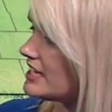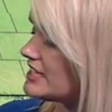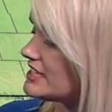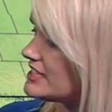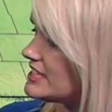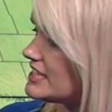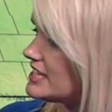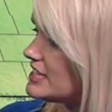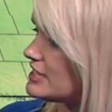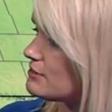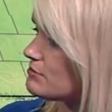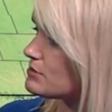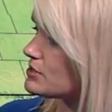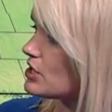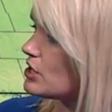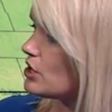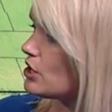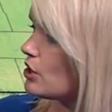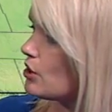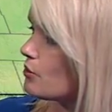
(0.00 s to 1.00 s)
and
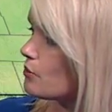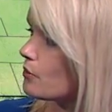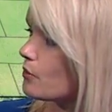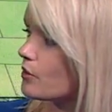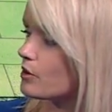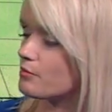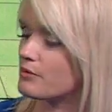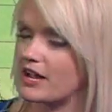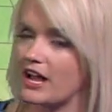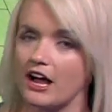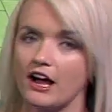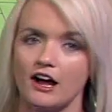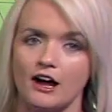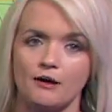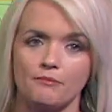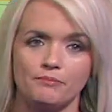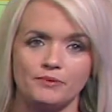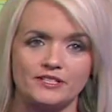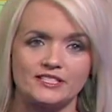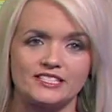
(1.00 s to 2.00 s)
temps warming
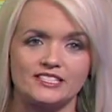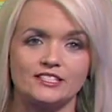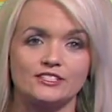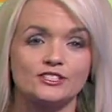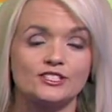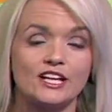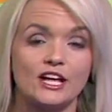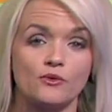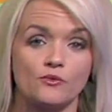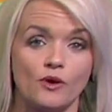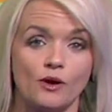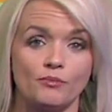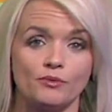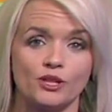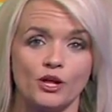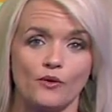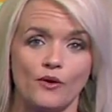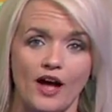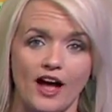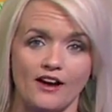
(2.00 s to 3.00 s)
up, but still staying well
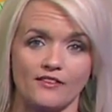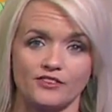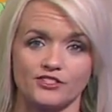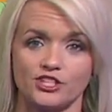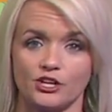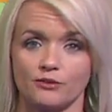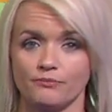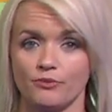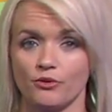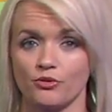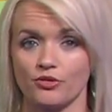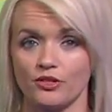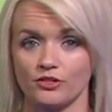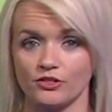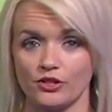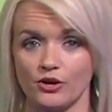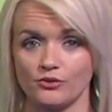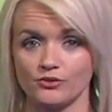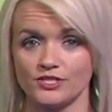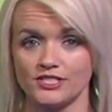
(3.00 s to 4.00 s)
below average on both the
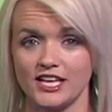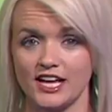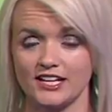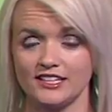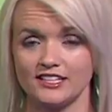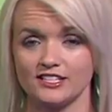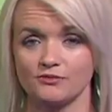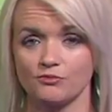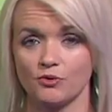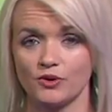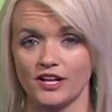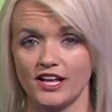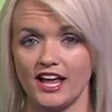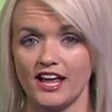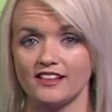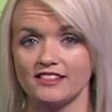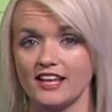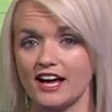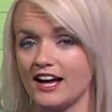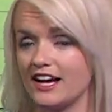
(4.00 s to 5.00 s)
low side this morning
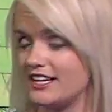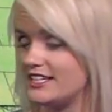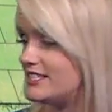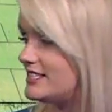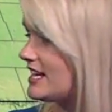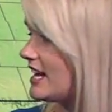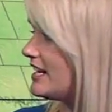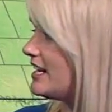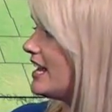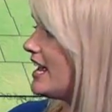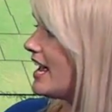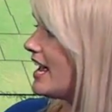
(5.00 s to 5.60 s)
and the high side.